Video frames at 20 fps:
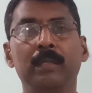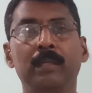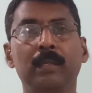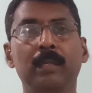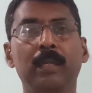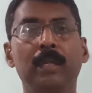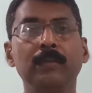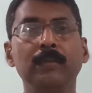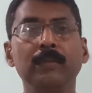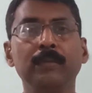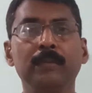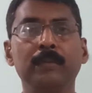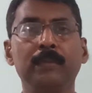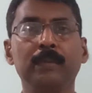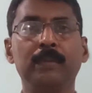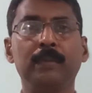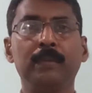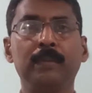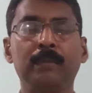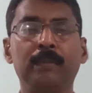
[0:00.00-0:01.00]

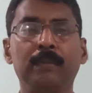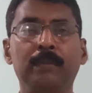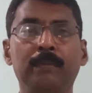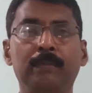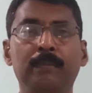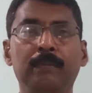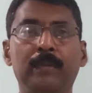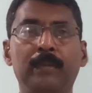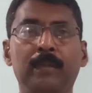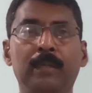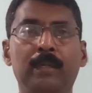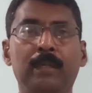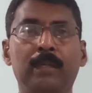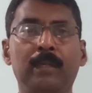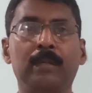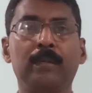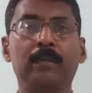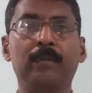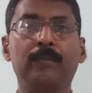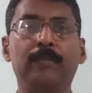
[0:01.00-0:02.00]
Now,
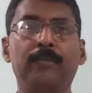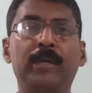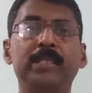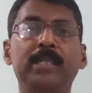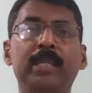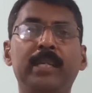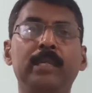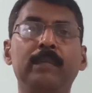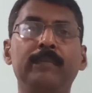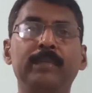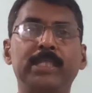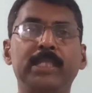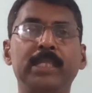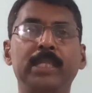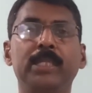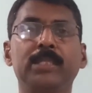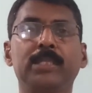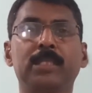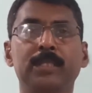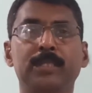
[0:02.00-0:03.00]
further
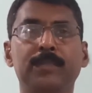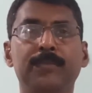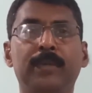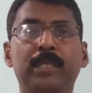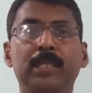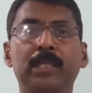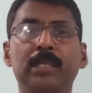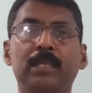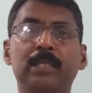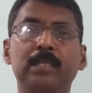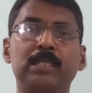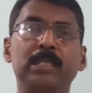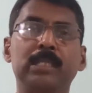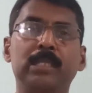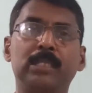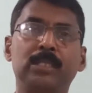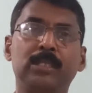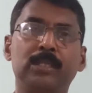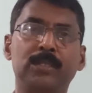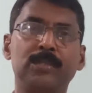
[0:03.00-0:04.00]
investigations, further
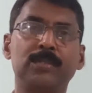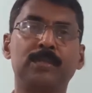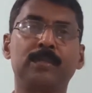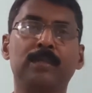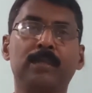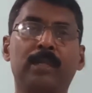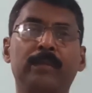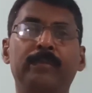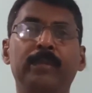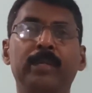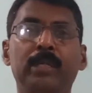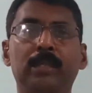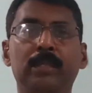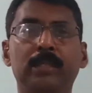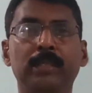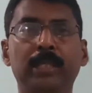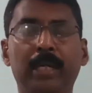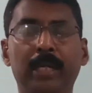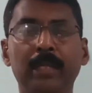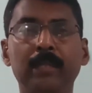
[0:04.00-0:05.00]
researches
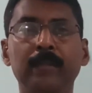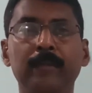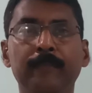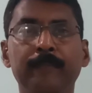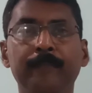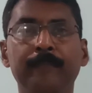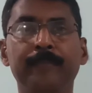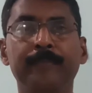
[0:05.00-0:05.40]
revealed that